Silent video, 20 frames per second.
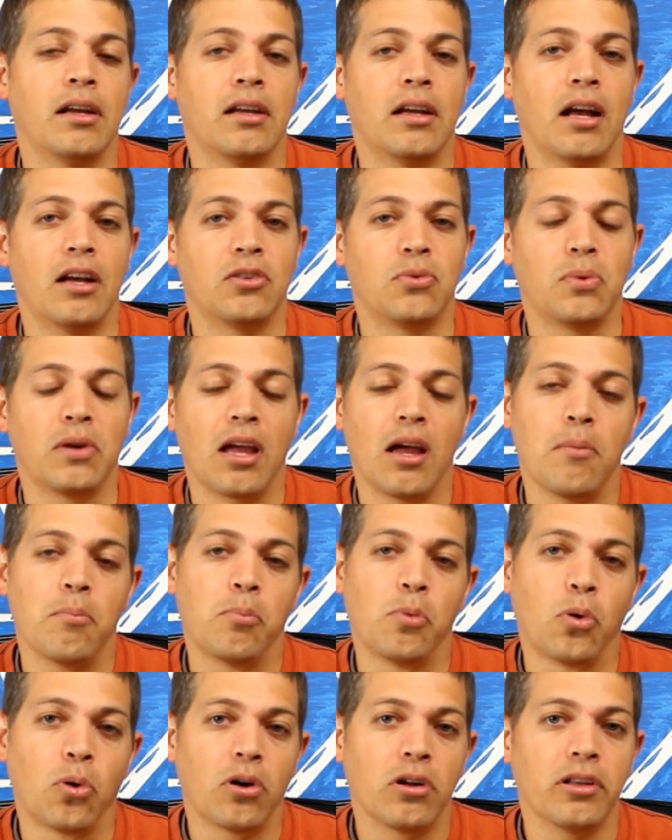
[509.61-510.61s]
as we get
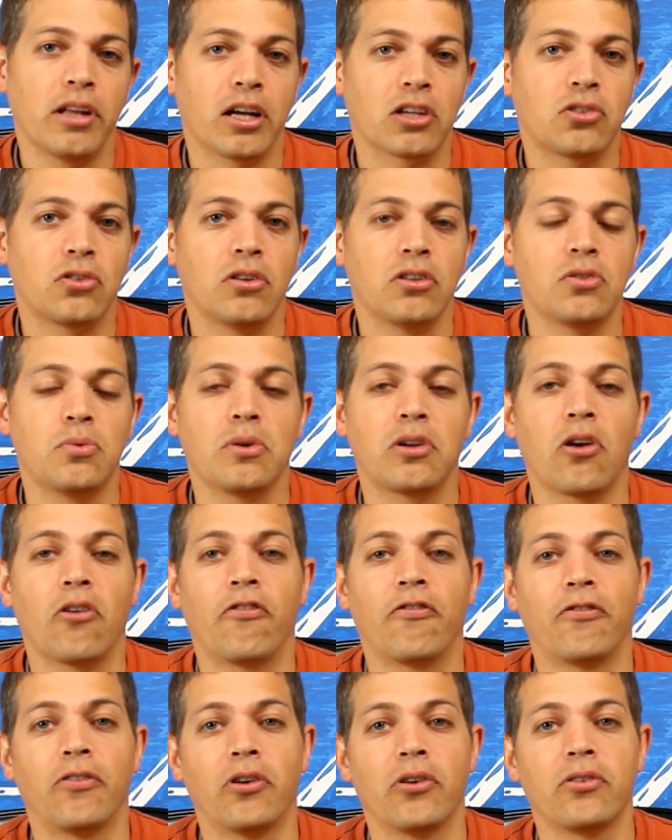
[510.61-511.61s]
more electrons, we go
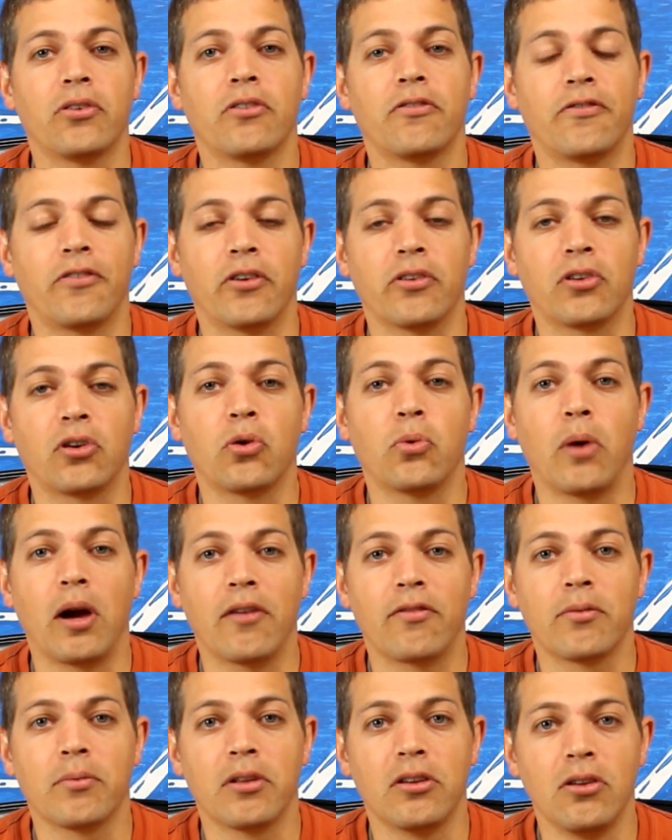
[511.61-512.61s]
further and further away
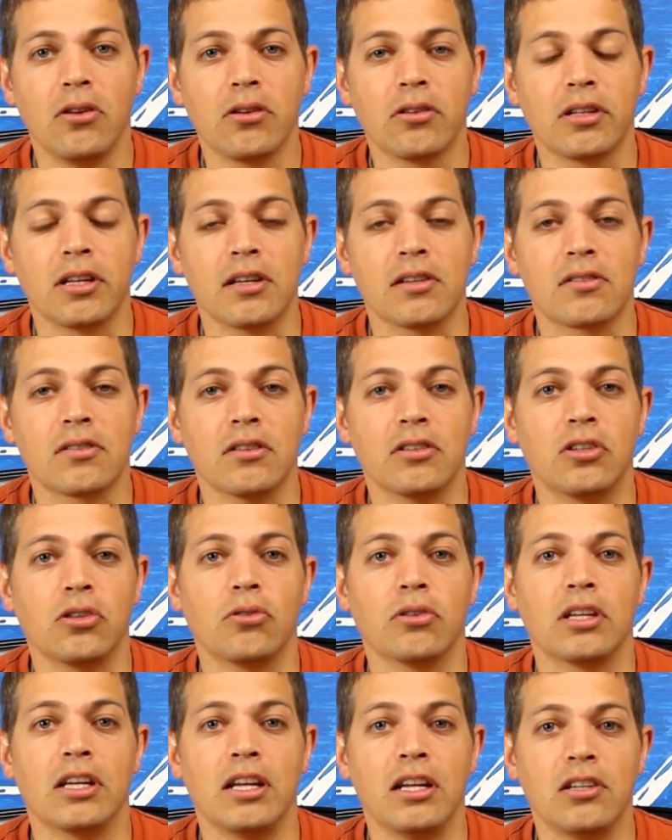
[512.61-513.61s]
from the nucleus
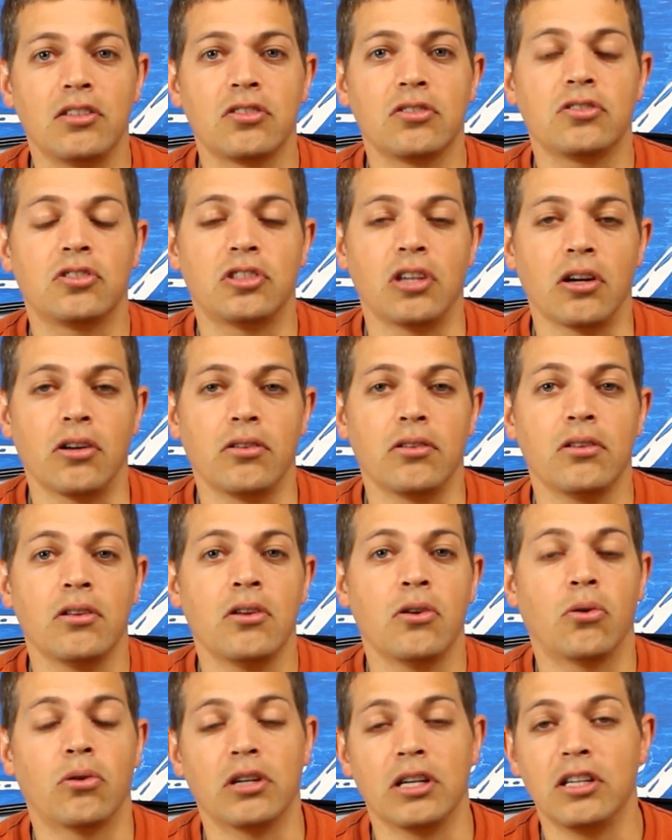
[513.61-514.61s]
until each shell
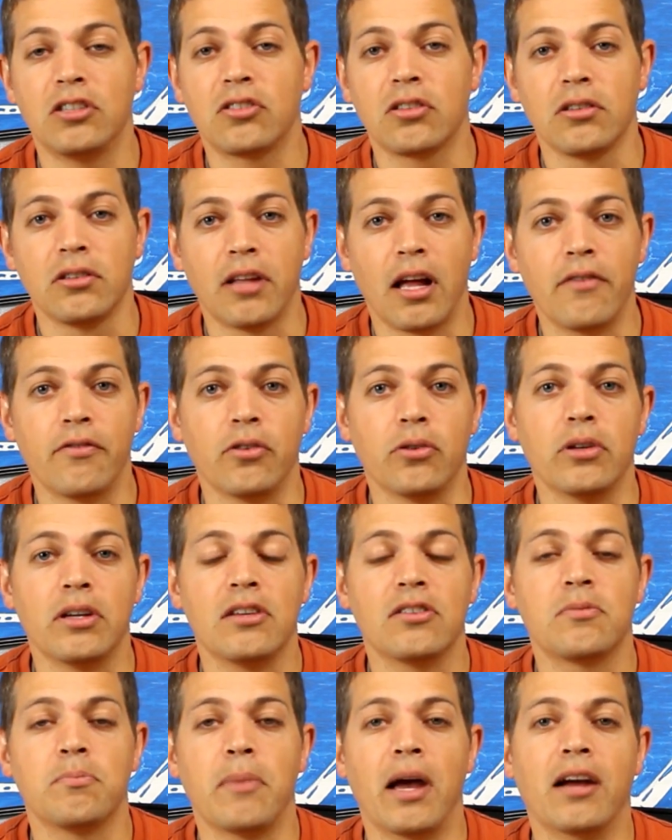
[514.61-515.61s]
or each level
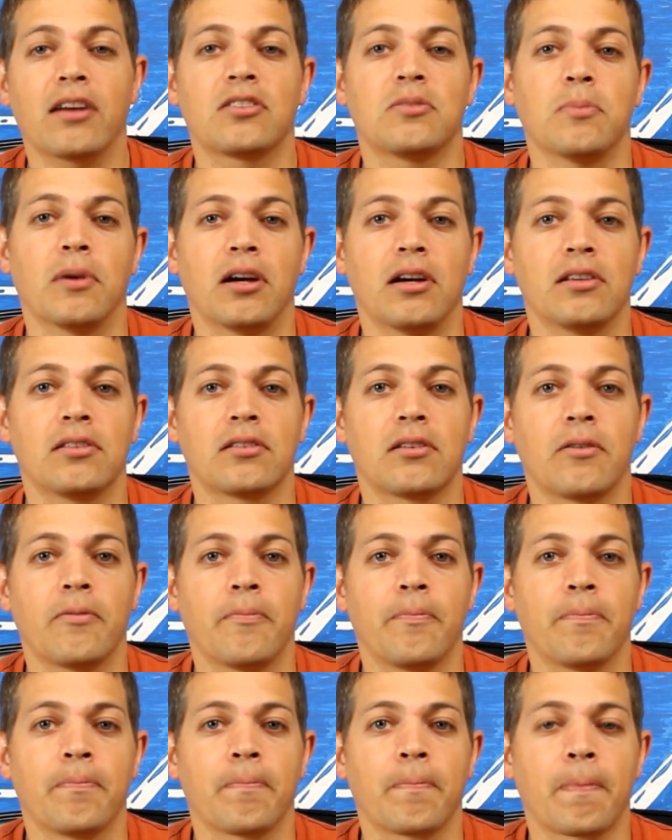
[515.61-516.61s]
is maximized.
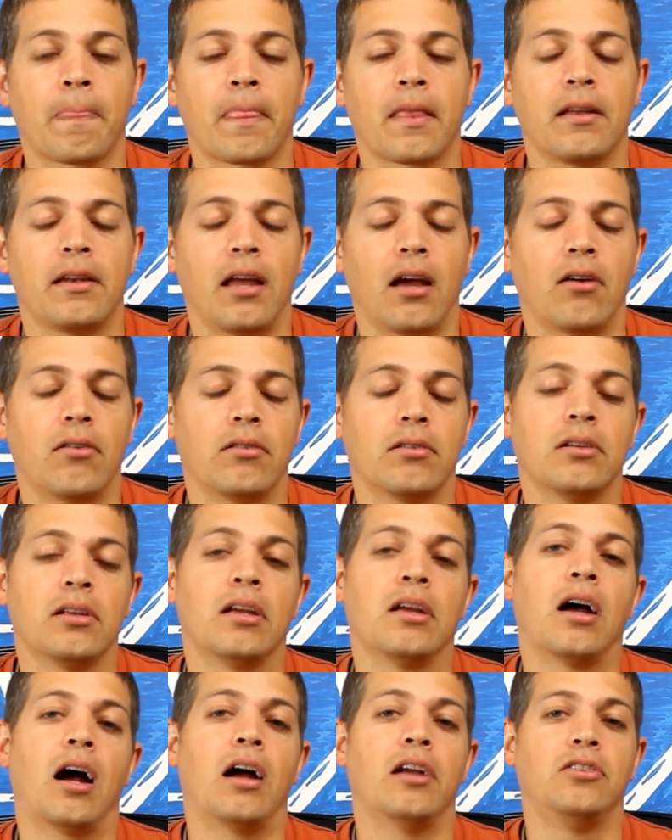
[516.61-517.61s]
Now,
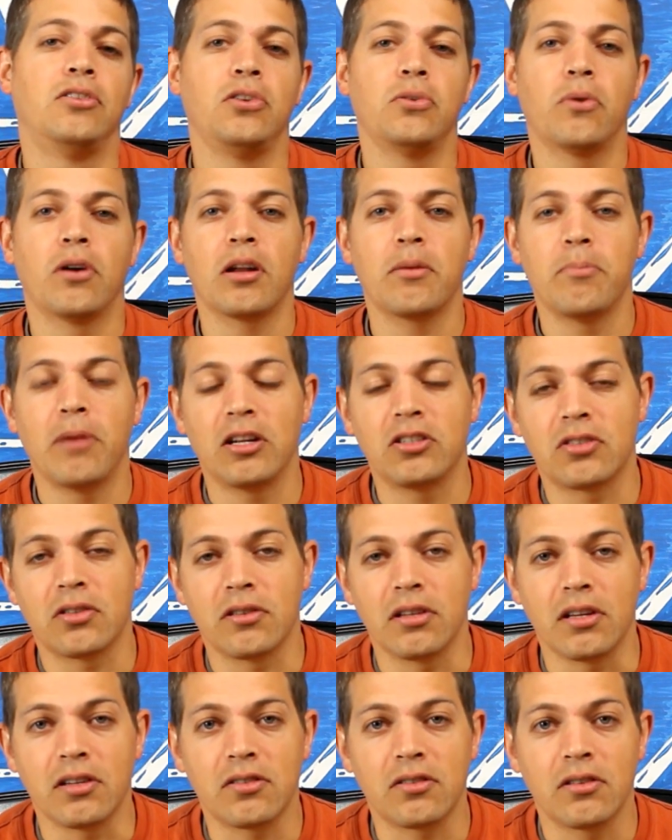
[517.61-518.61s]
I do want to mention
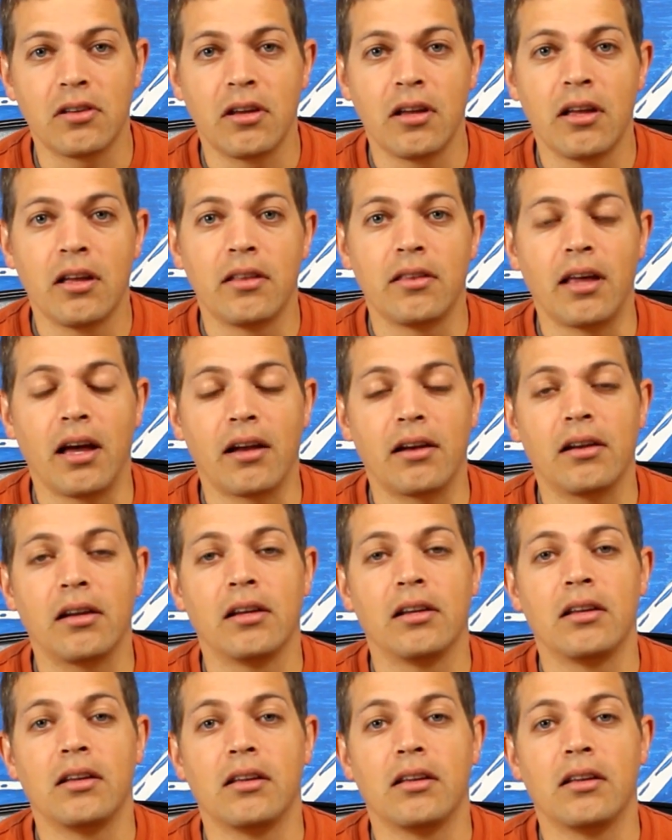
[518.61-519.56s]
this, that